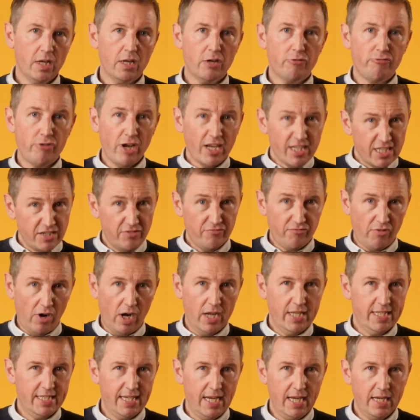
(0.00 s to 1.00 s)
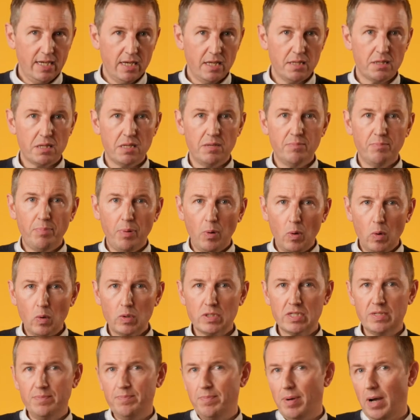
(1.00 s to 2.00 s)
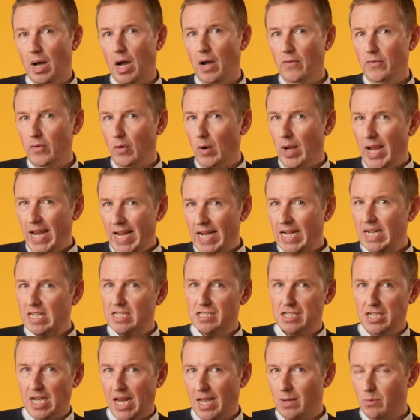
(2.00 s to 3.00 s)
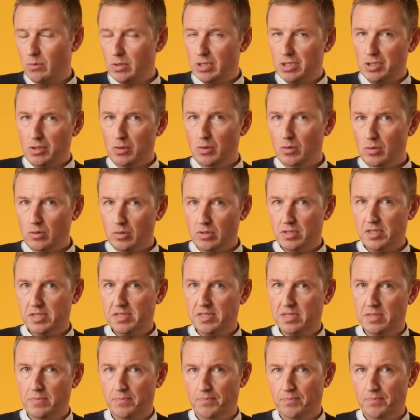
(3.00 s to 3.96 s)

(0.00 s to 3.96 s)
creative writing is an important part of your English language course.